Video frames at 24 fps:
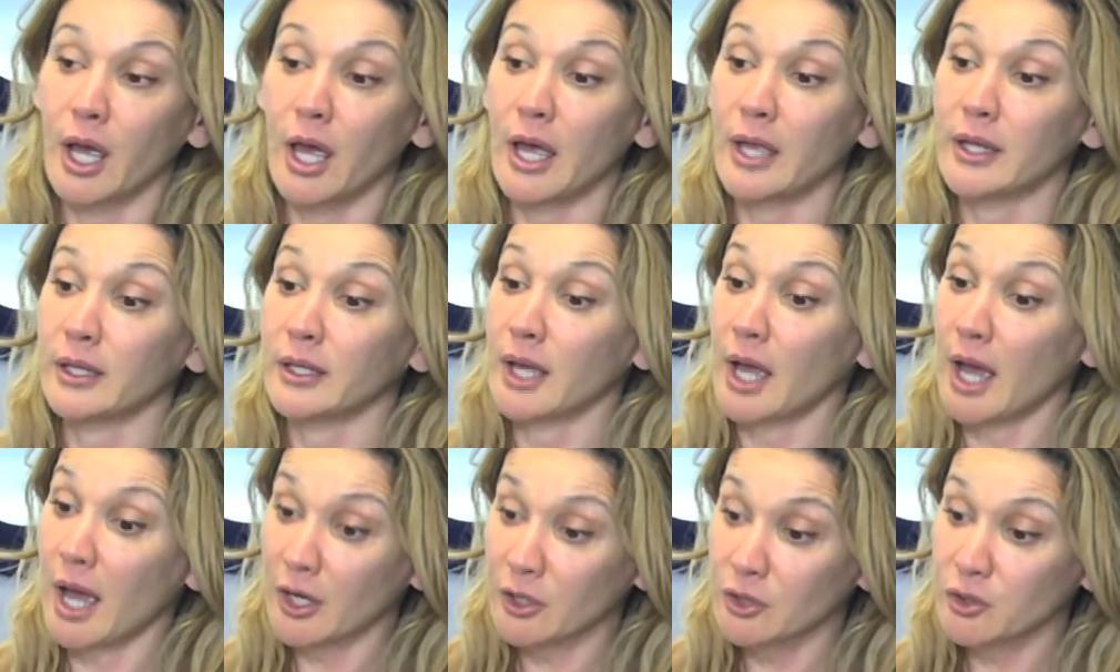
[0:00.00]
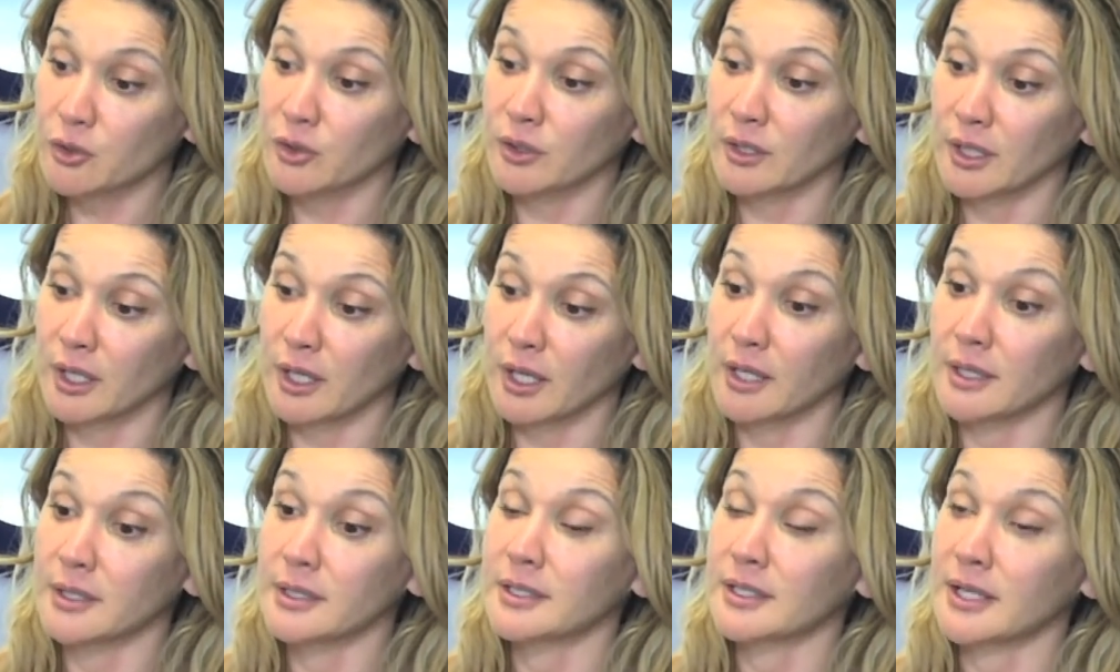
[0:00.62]
And actually,
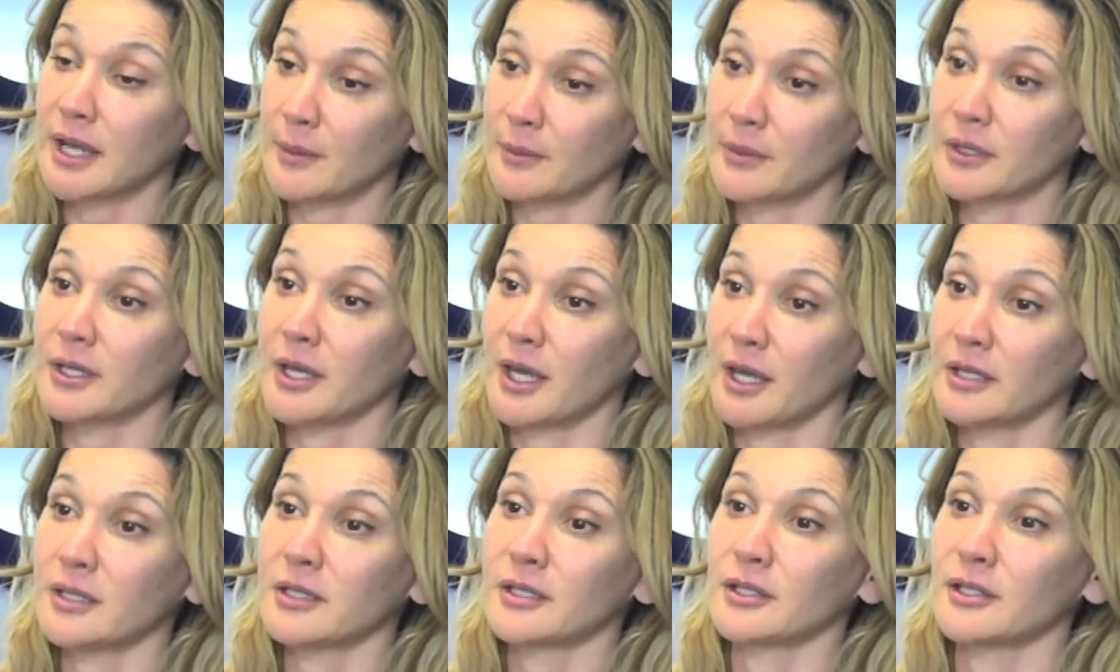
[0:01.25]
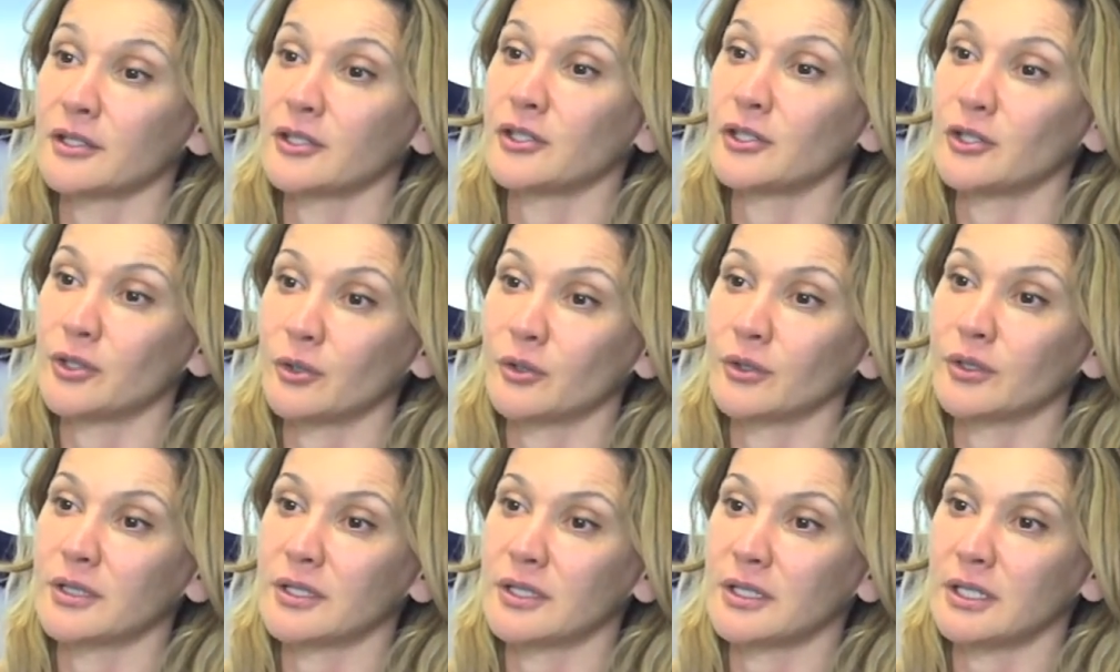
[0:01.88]
in some cases, you
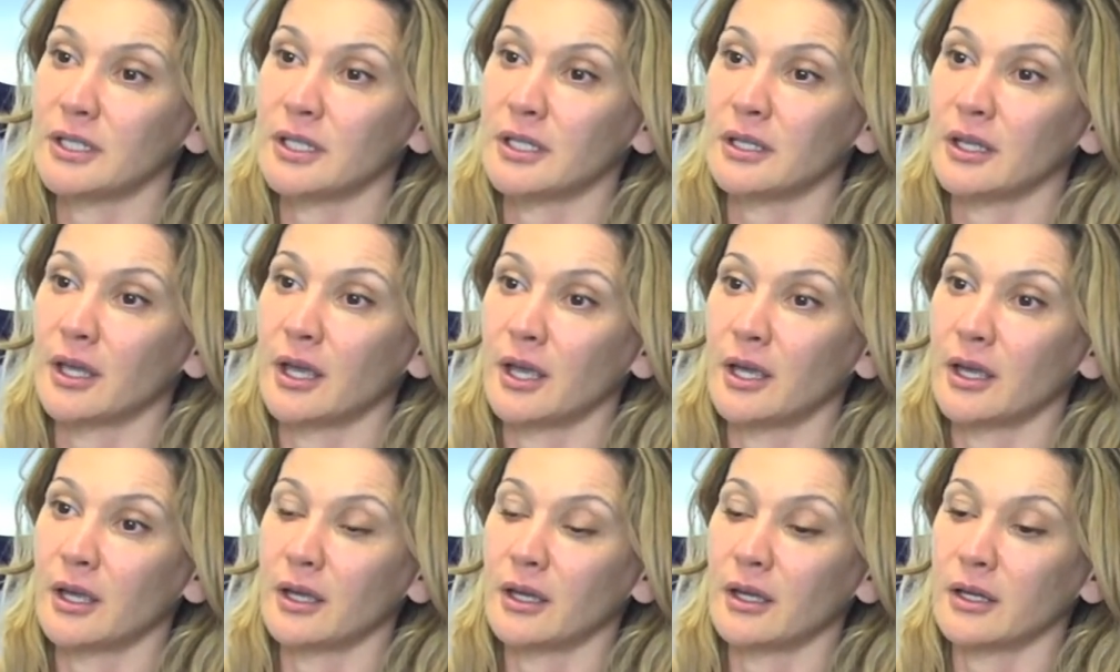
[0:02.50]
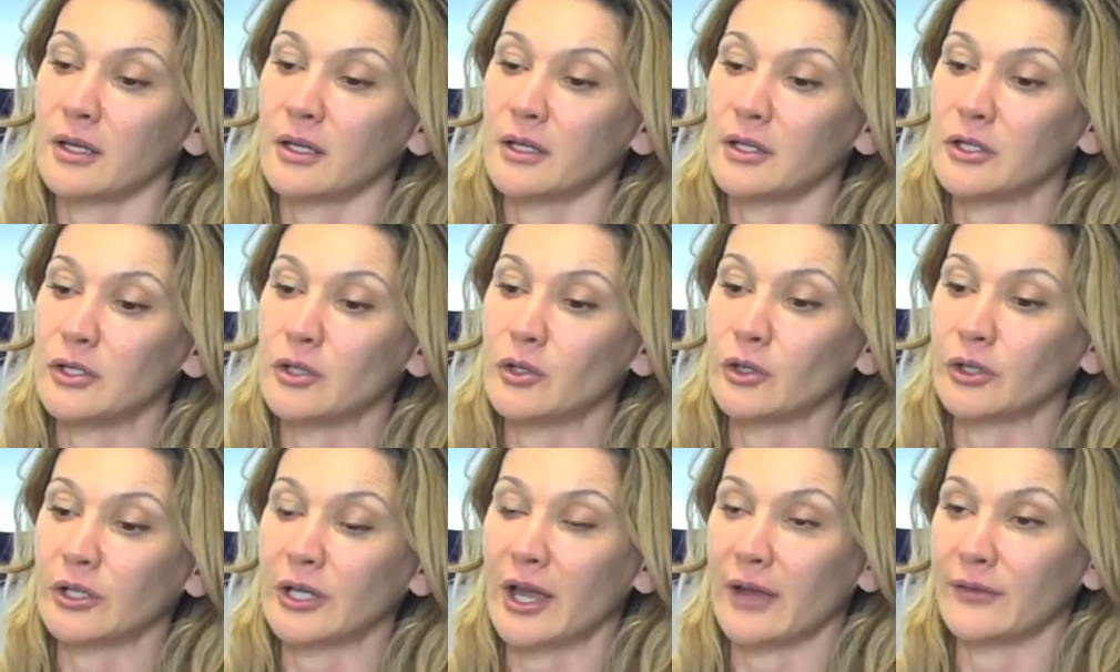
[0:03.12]

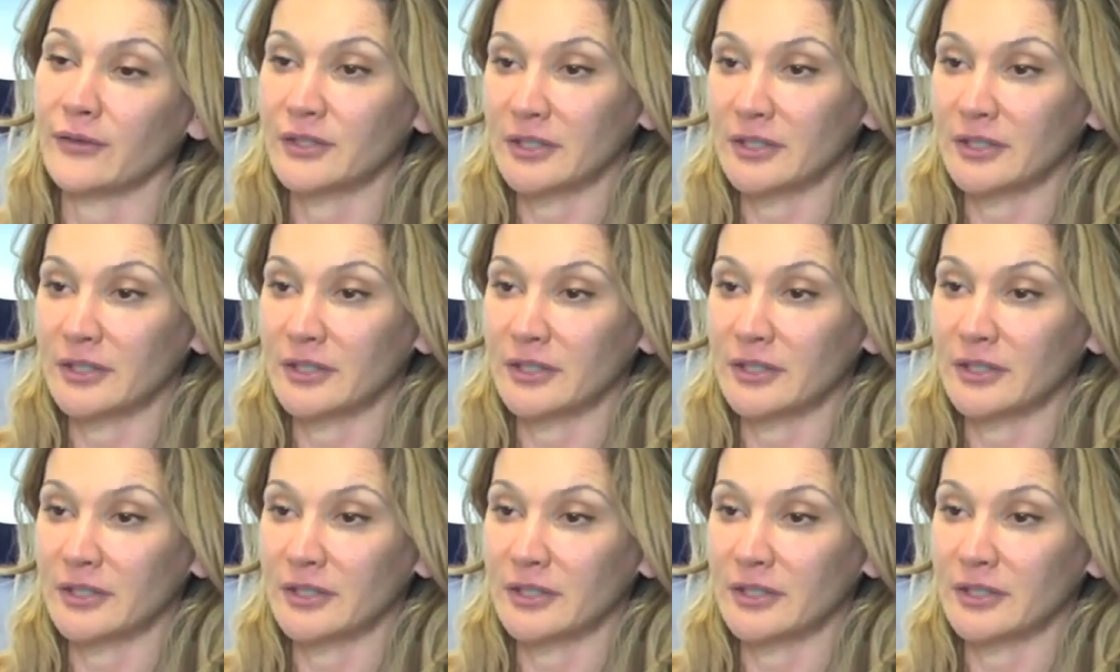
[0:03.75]
could have